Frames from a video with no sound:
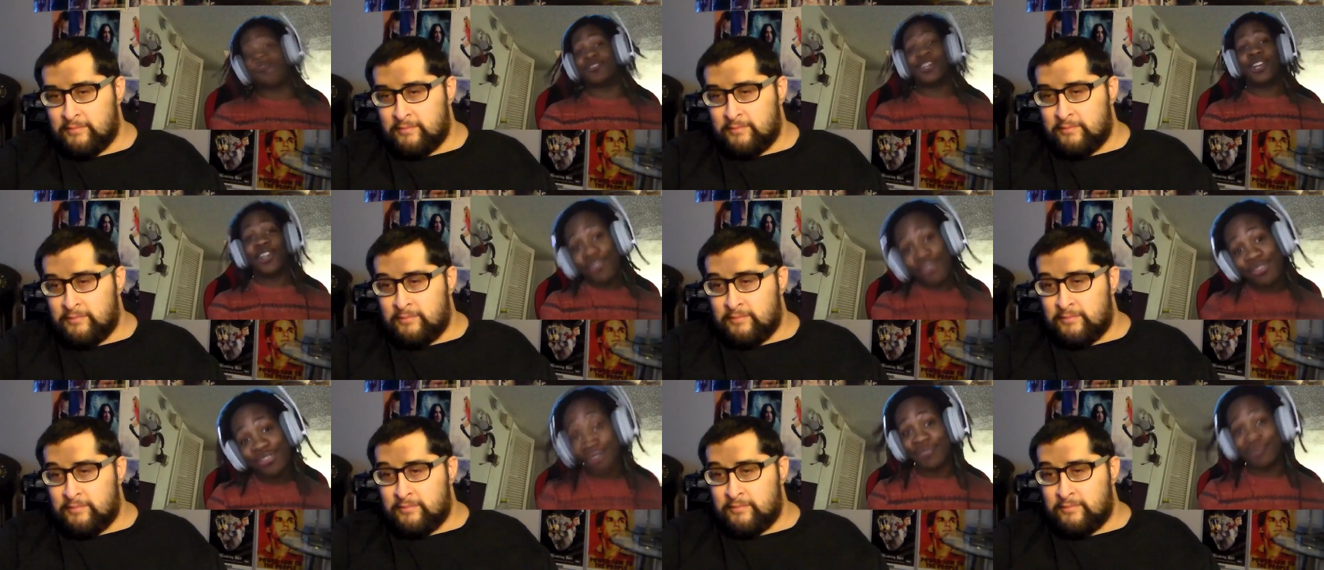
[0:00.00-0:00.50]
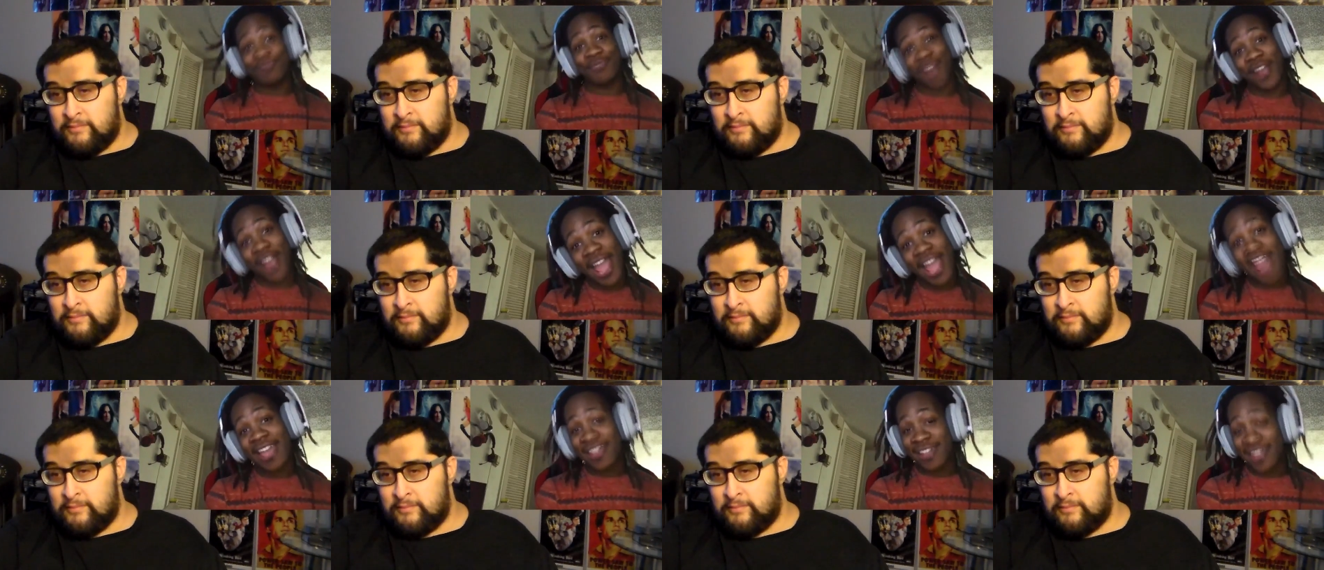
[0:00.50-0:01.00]
Speaker 1: course, I'm gonna
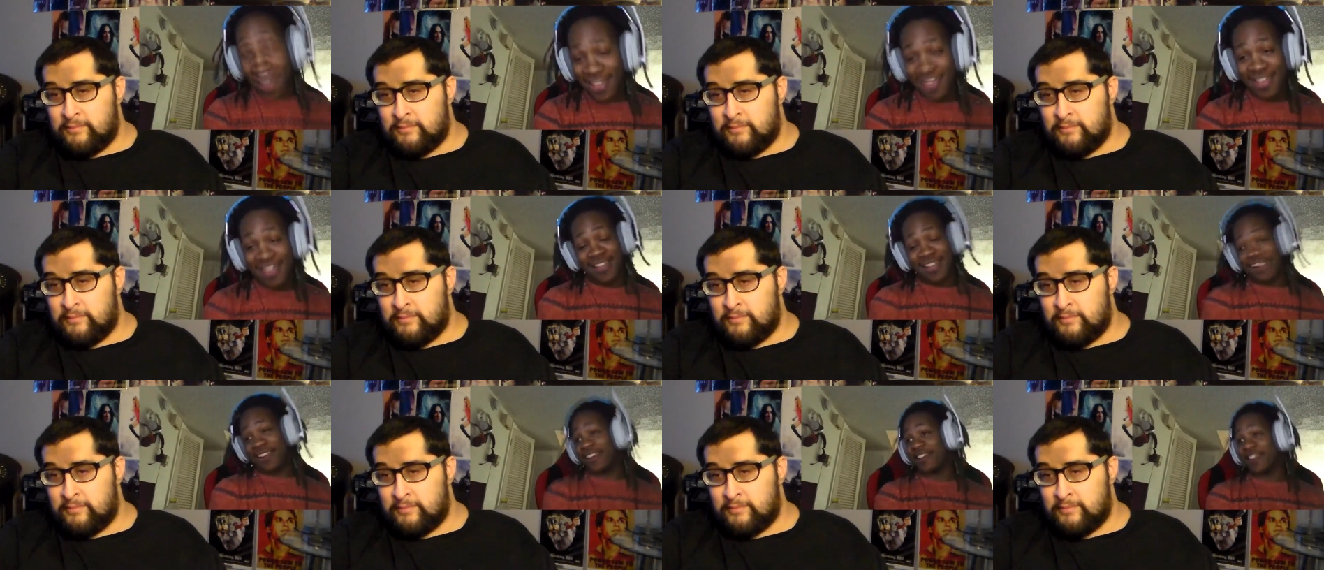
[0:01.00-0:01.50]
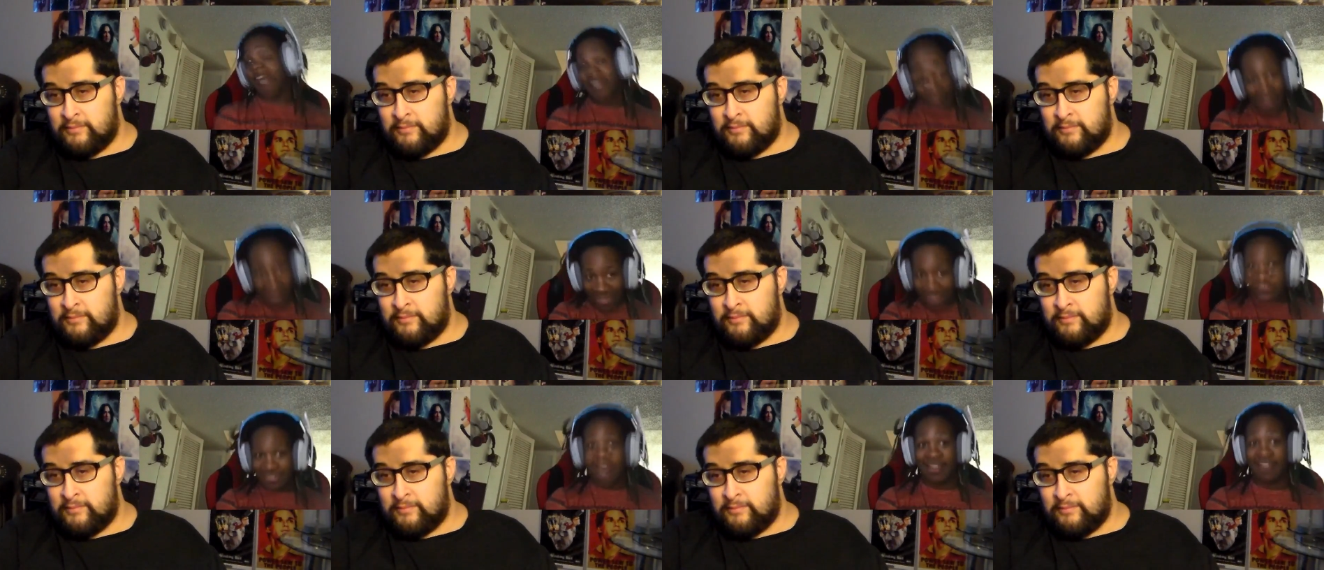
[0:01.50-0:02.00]
use them, bro.
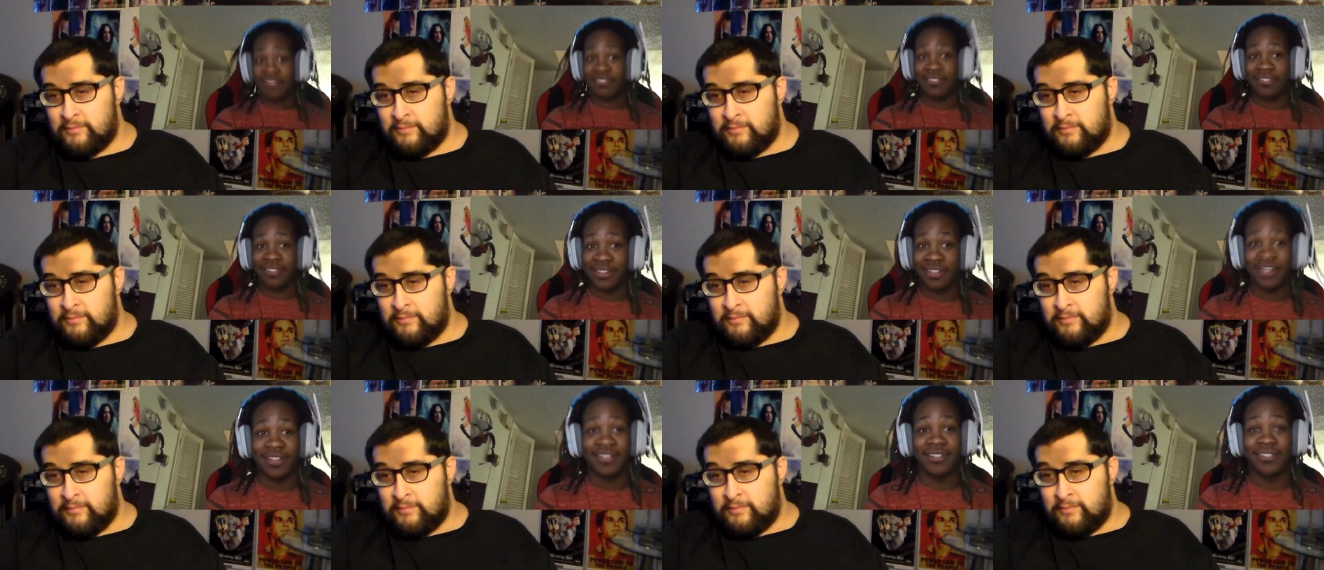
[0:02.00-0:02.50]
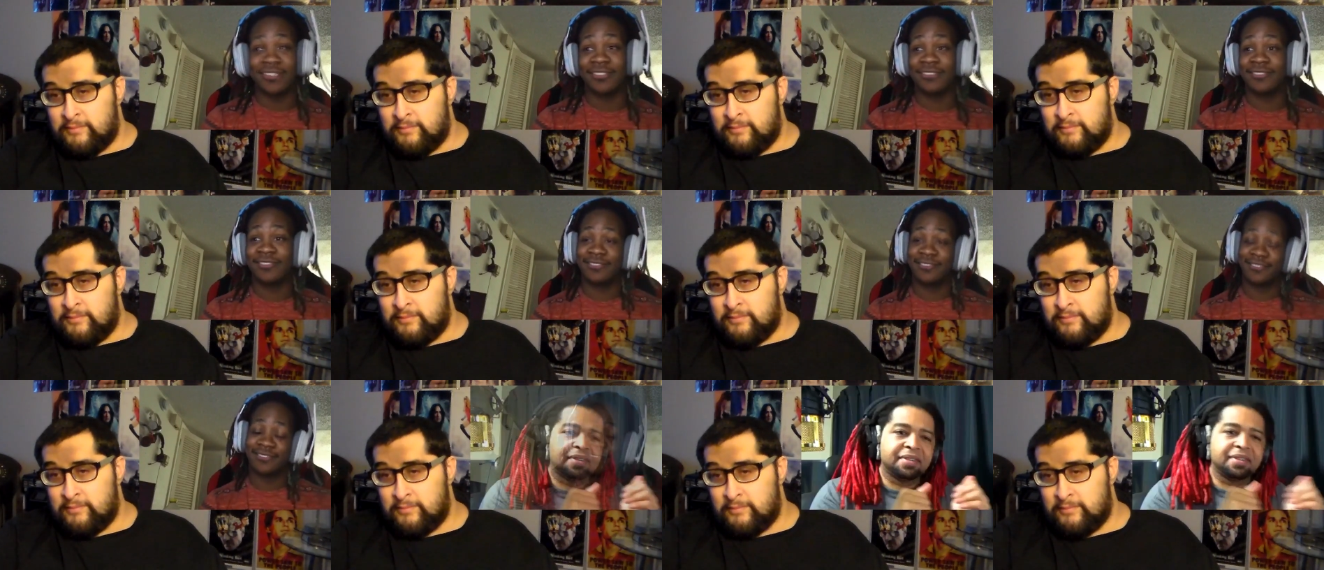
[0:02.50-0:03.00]
I like that
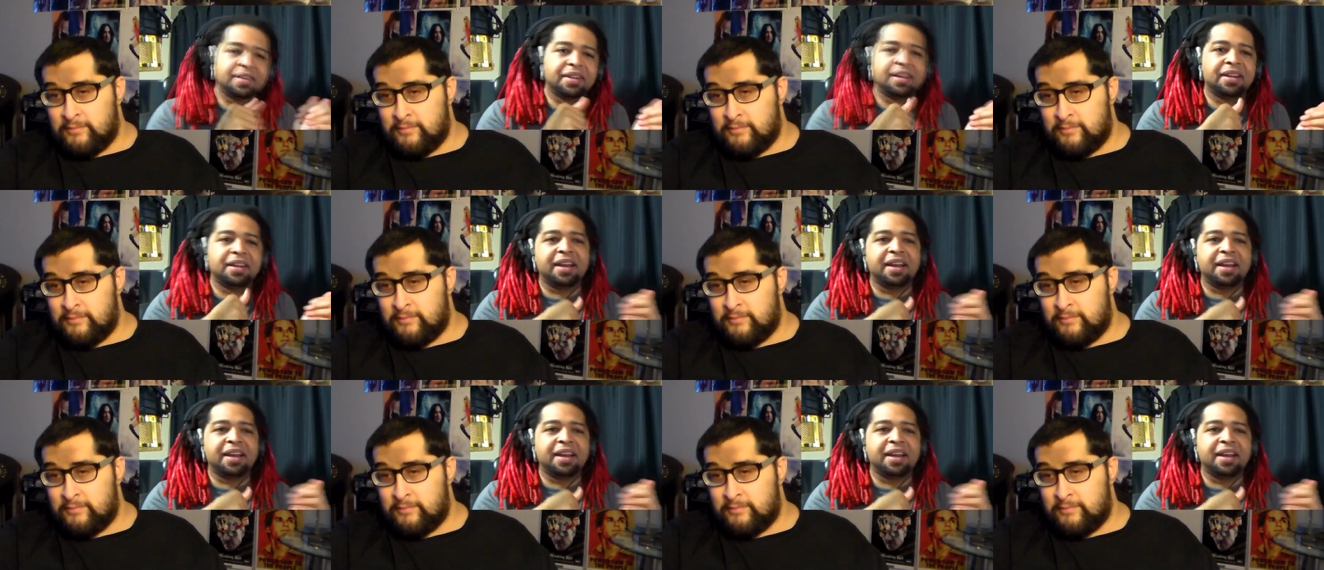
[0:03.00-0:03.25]
shit.